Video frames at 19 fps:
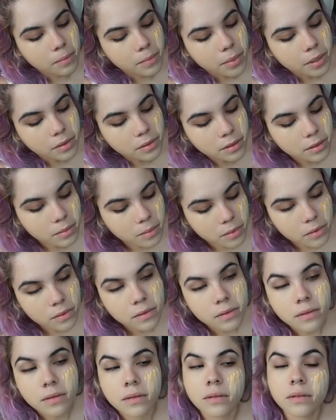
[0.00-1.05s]
buildable.
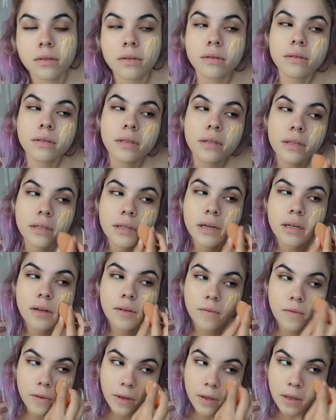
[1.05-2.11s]
You'll see it's kind
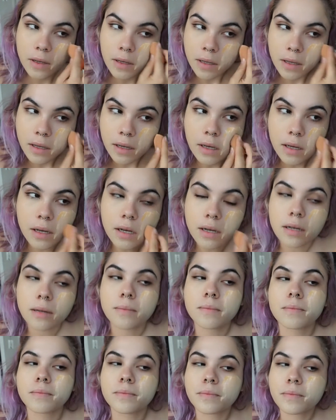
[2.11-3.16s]
of a
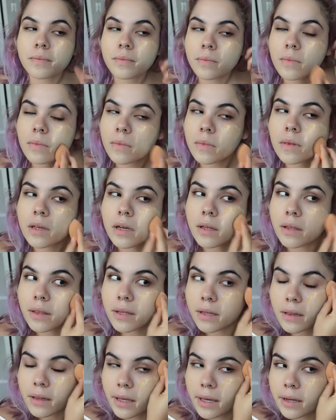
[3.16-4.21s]

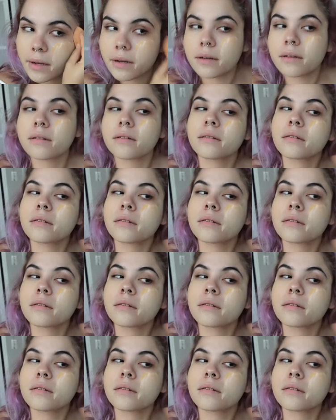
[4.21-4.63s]
thin layer.